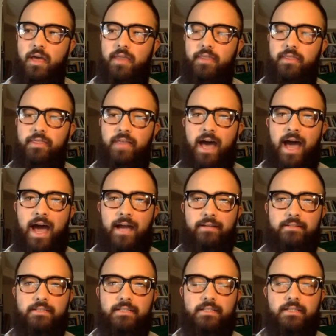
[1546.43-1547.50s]

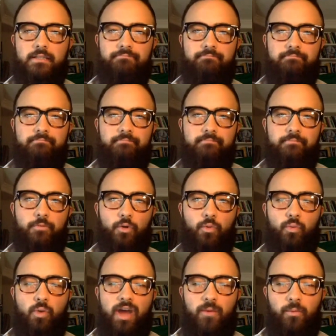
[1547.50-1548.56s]
that
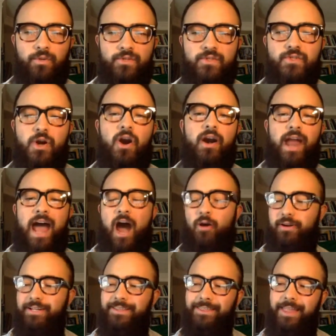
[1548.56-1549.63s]
when we start
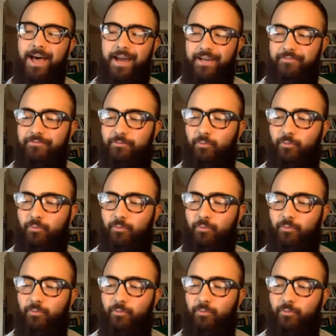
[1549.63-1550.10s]
out in life,